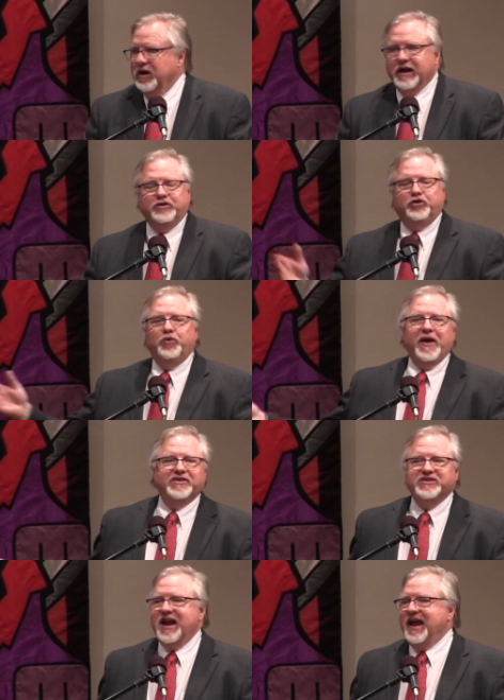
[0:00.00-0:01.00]
In
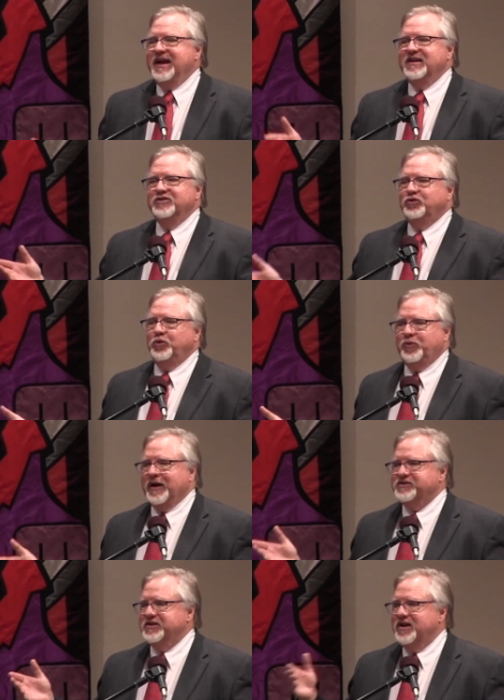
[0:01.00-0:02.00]
2008 and
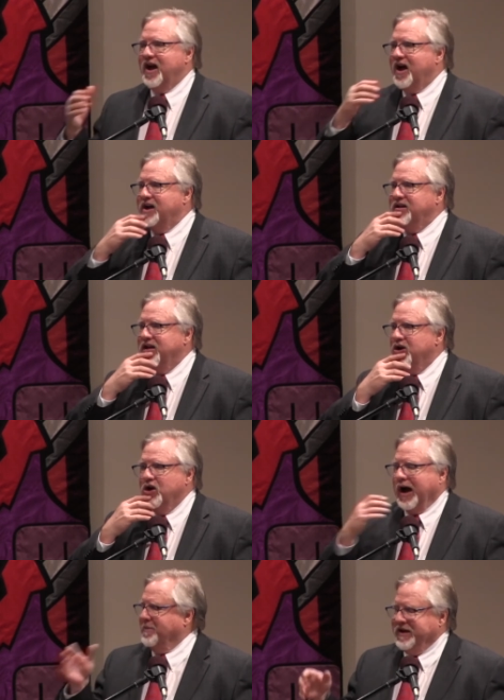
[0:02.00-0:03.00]
2009,
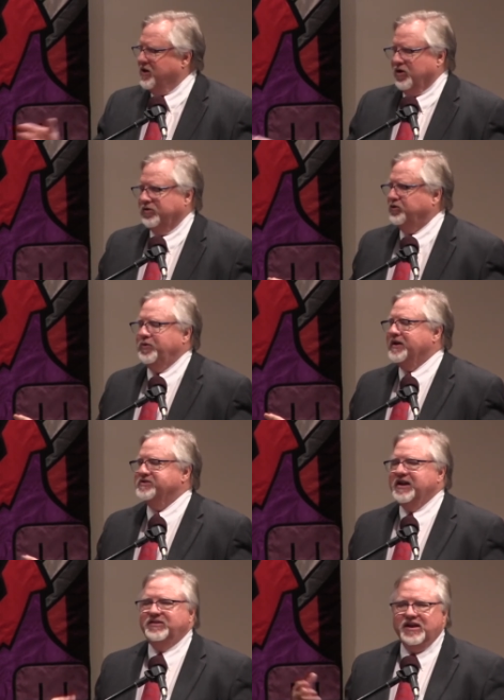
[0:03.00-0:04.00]
I mean, or
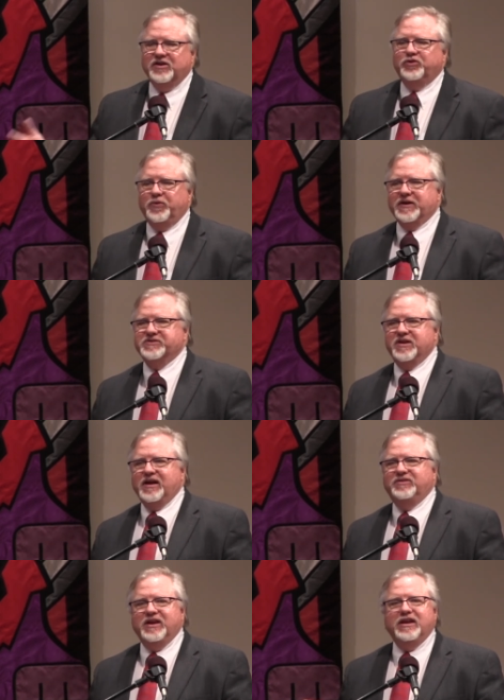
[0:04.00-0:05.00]
2018 and
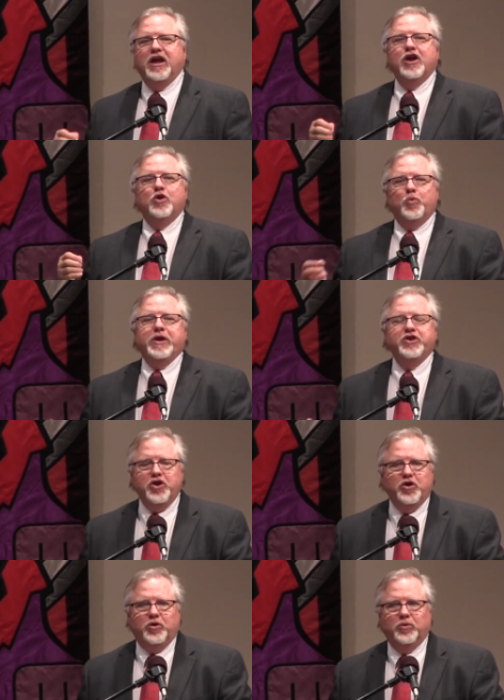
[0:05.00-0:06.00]
2019, we
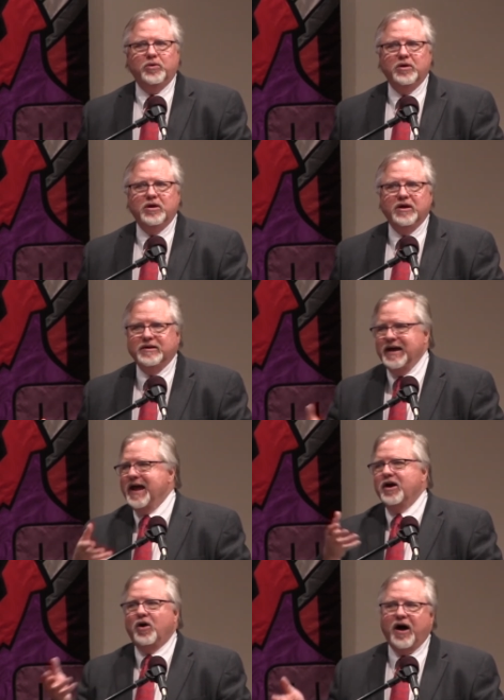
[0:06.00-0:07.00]
knew.
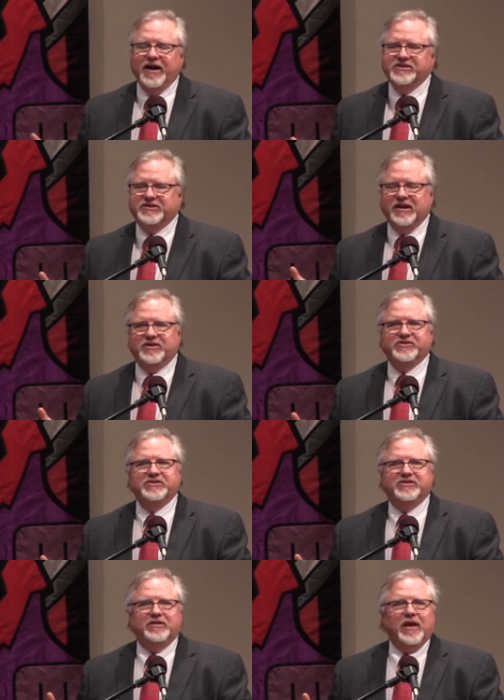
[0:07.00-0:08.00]
Now, ICE tells
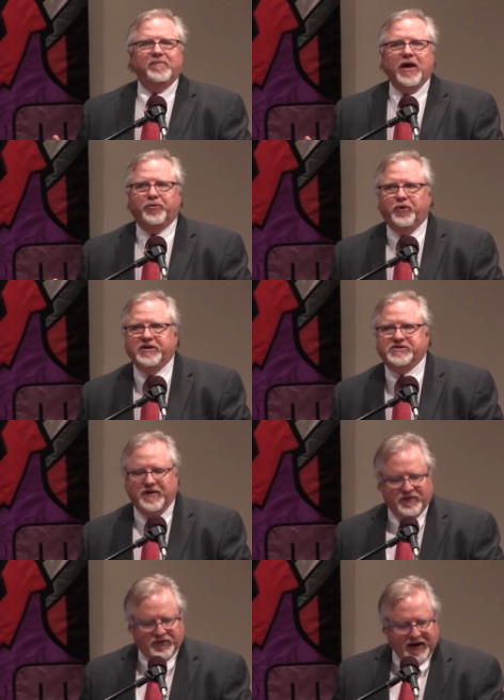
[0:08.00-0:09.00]
us that they've got
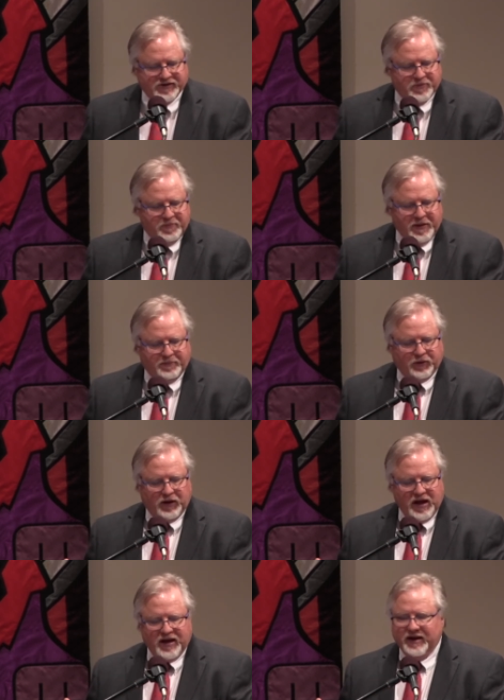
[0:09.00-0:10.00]
37,000
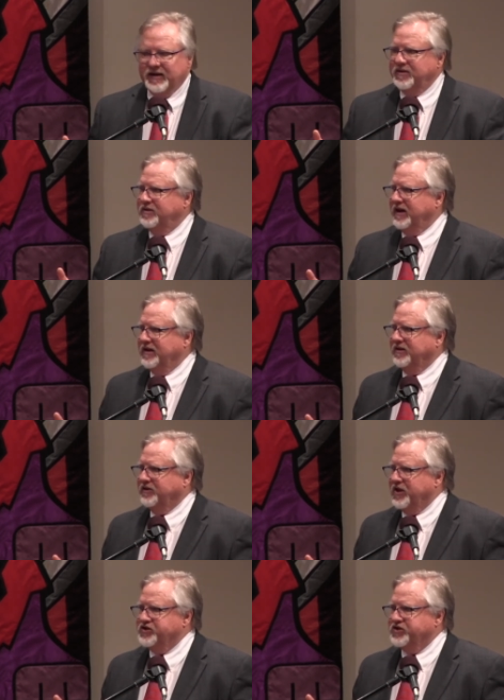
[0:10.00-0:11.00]
people in, in
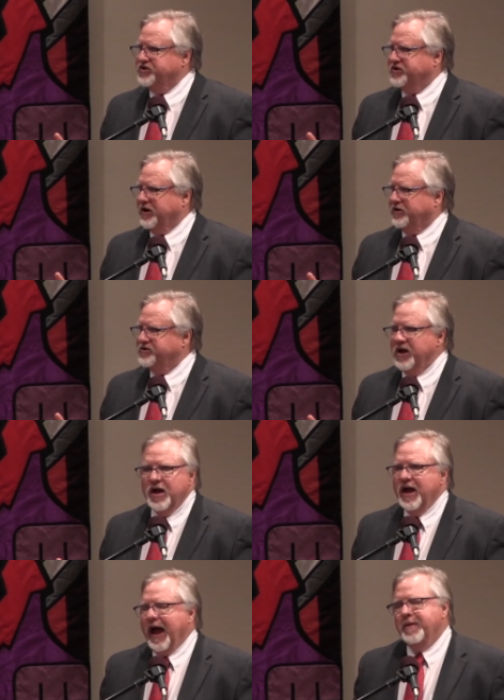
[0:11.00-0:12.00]
detention centers.
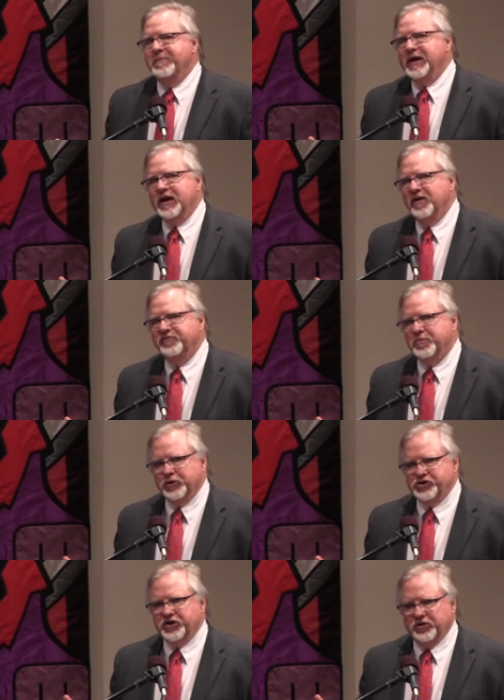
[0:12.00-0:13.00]
How many of them
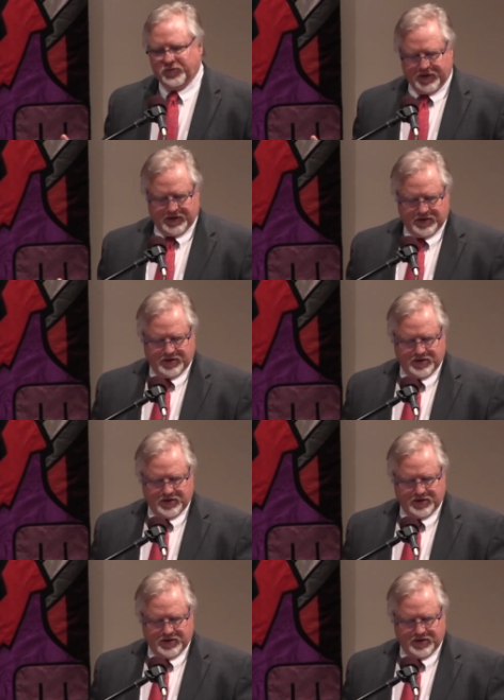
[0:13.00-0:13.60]
are children?